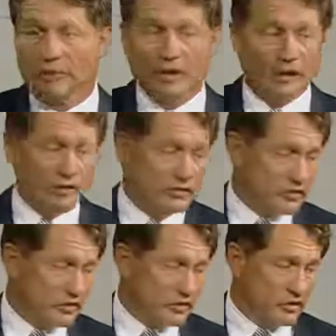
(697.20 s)
because
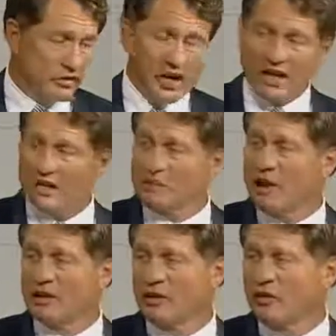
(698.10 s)
there's
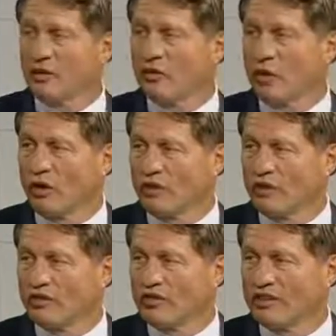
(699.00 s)
antibacterial
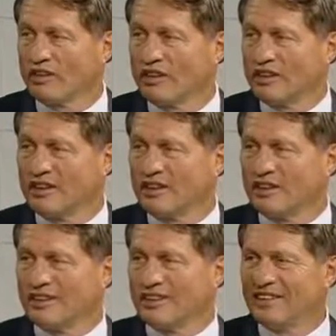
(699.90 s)
qualities,
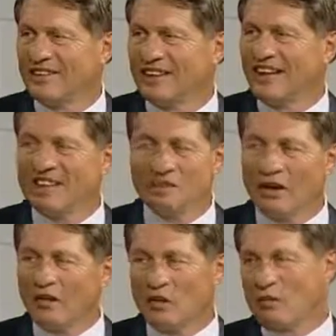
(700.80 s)

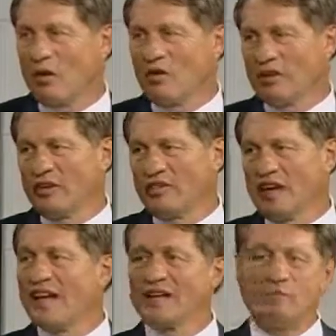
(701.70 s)
antiviral qualities,
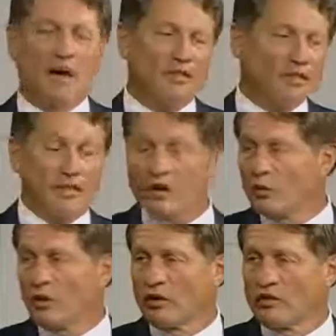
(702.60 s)

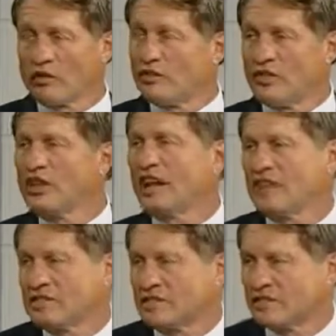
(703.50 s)
antipathogenic qualities to the seed
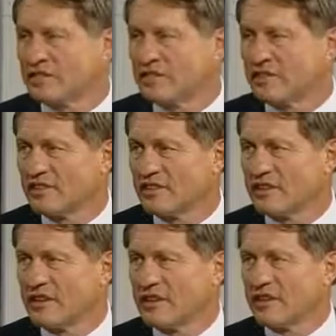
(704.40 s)
casings.
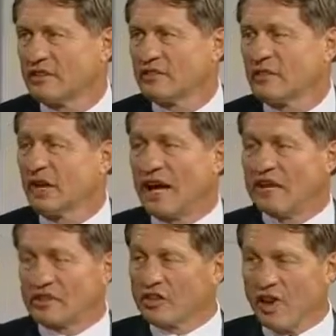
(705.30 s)
So
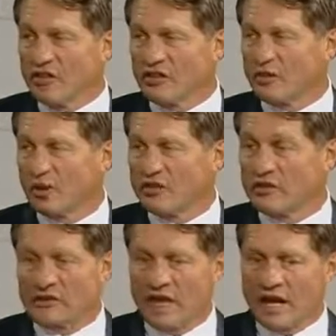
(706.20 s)
as a
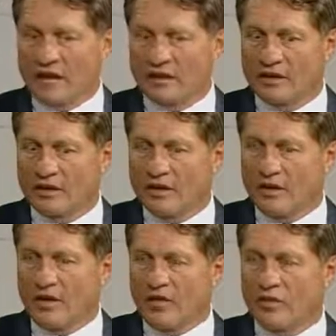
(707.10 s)
consequence of that,
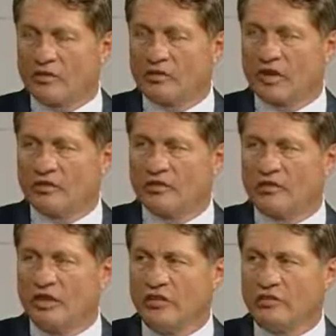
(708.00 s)
there was less
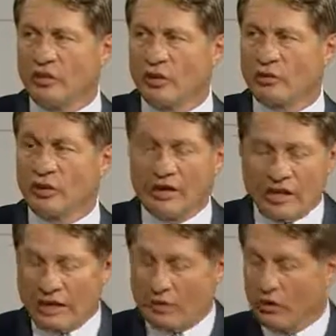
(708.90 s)
disease going around,
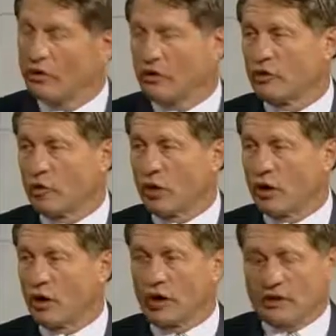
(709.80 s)
and they were using the
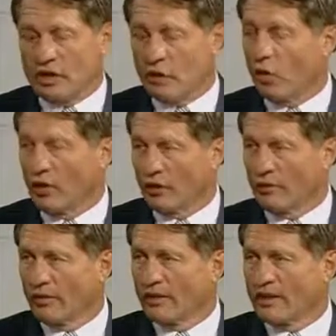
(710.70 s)
water, the oil,